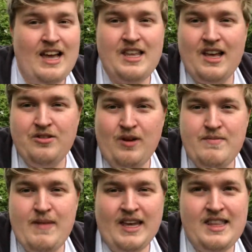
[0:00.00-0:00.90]
How the hell do I
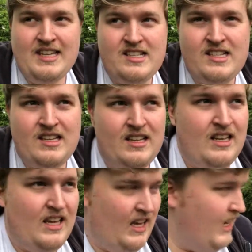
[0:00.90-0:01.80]
make this
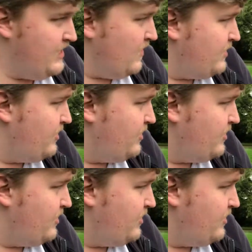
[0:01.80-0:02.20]
into